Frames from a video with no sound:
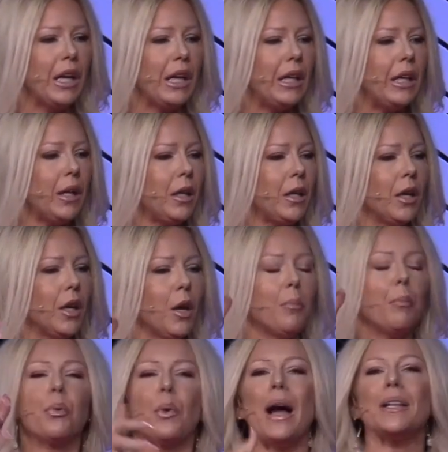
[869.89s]
he
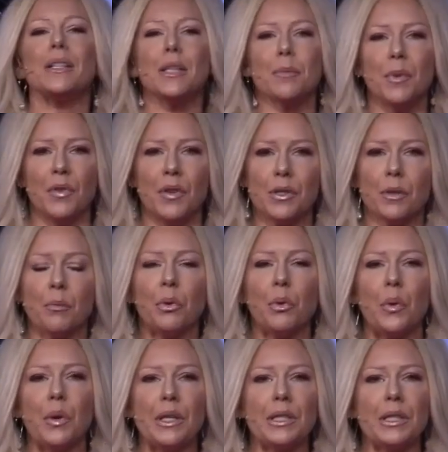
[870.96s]
brought some of his
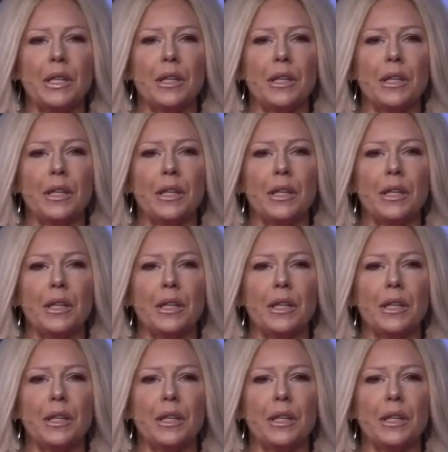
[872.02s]
employees